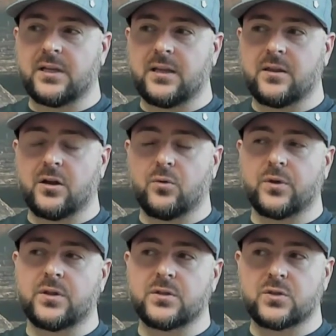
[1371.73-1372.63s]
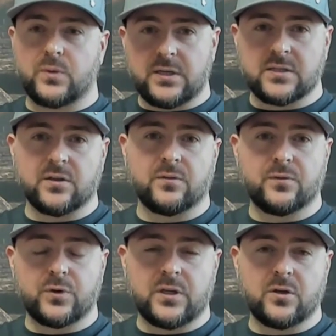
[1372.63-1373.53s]
in there with the sweet and the
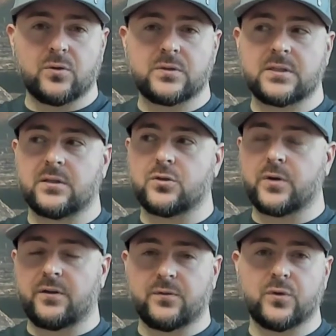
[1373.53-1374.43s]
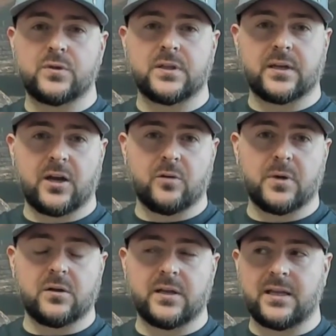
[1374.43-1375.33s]
fruity notes and the dried fruit and the
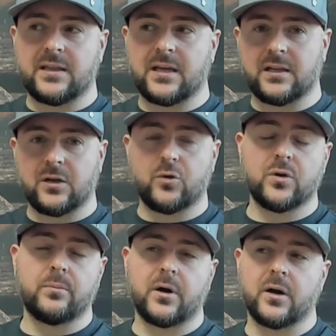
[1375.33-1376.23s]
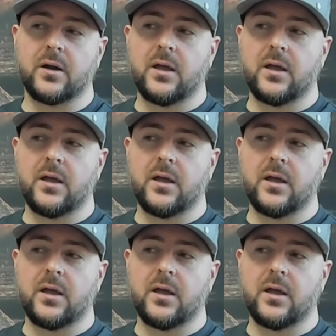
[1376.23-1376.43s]
caramel in the Lacuna bar